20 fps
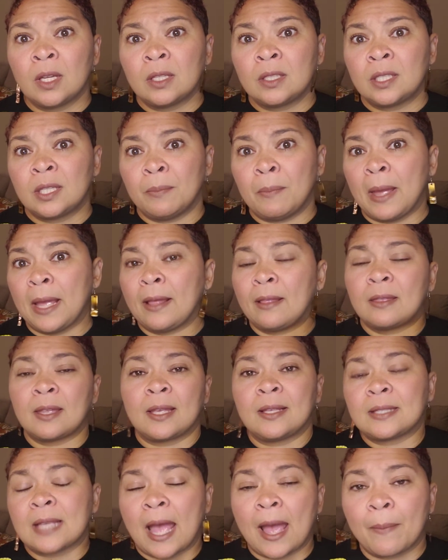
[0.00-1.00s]
to make
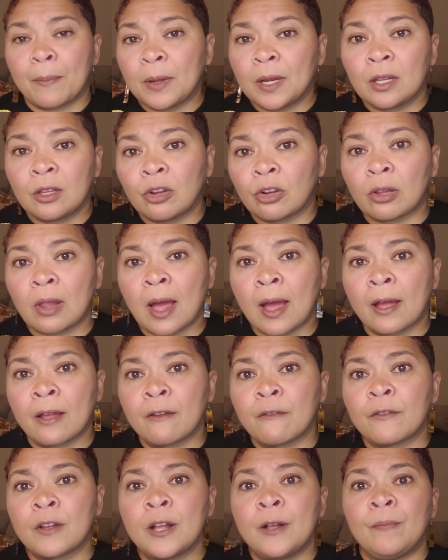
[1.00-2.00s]
things happen in your
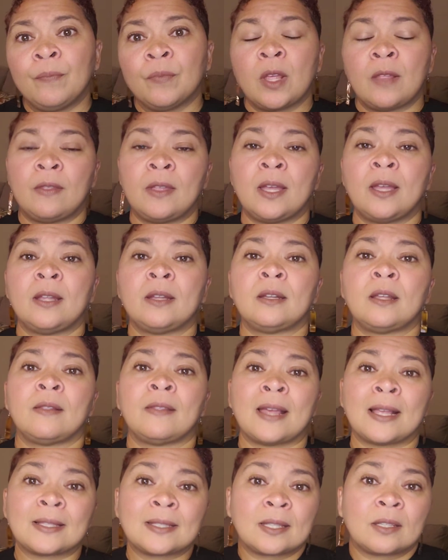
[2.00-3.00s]
life, then
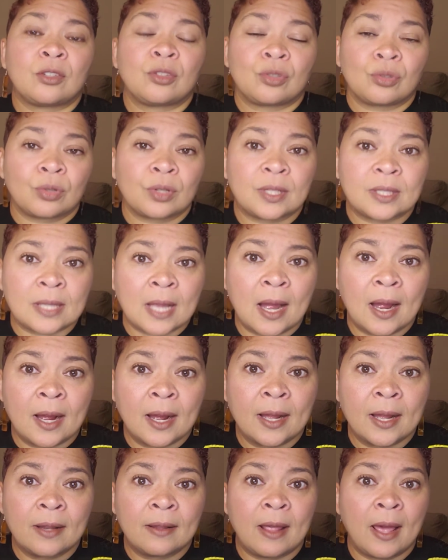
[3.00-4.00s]
that's a sure
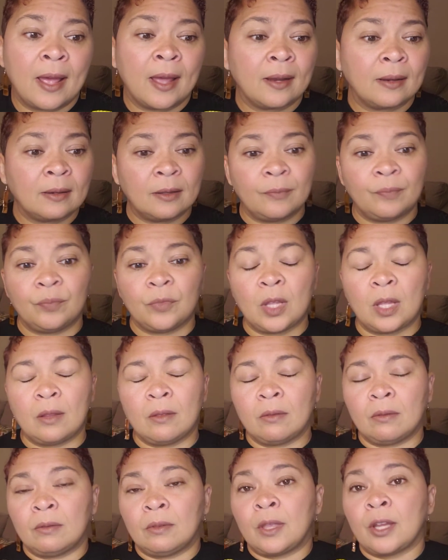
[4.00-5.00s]
sign that
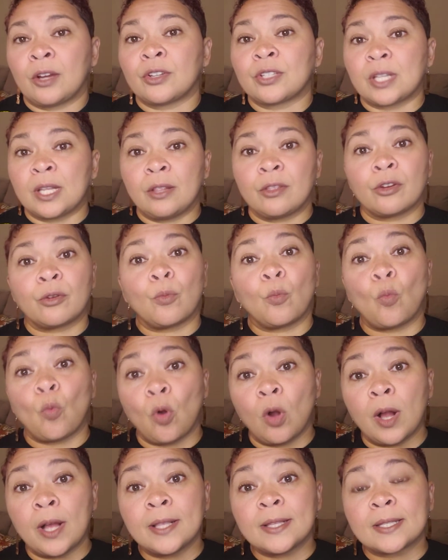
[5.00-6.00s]
there's either
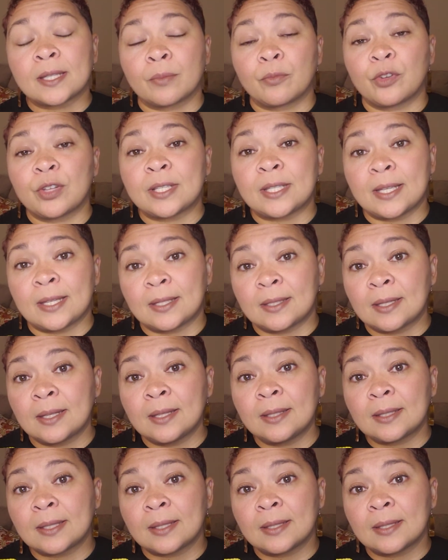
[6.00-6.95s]
one, some resistance